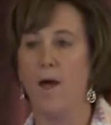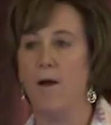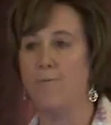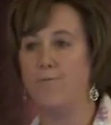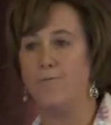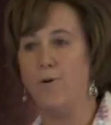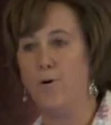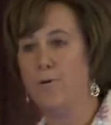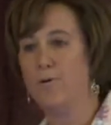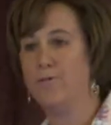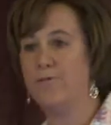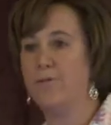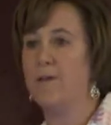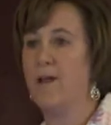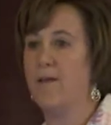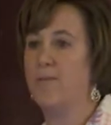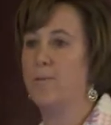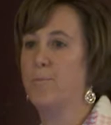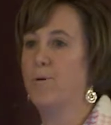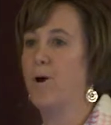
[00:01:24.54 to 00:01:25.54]
Focusing
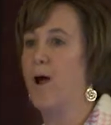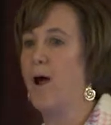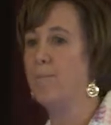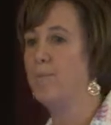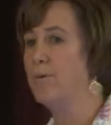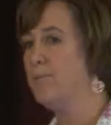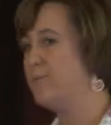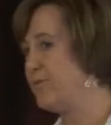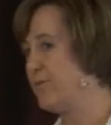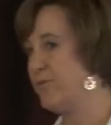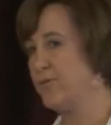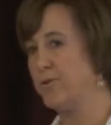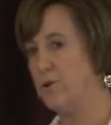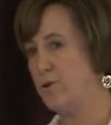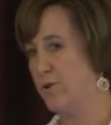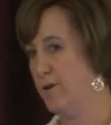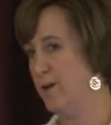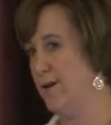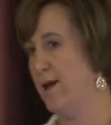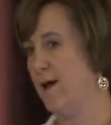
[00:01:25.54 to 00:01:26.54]
on the problems isn't
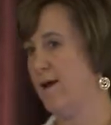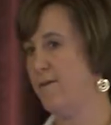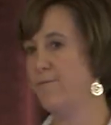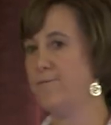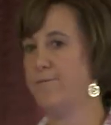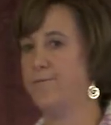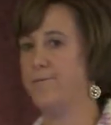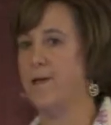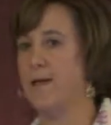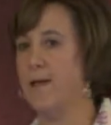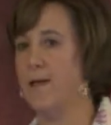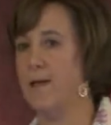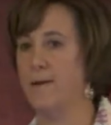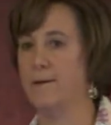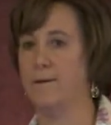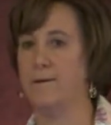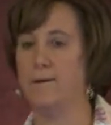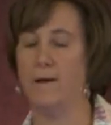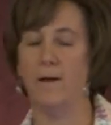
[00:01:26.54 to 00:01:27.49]
good enough, and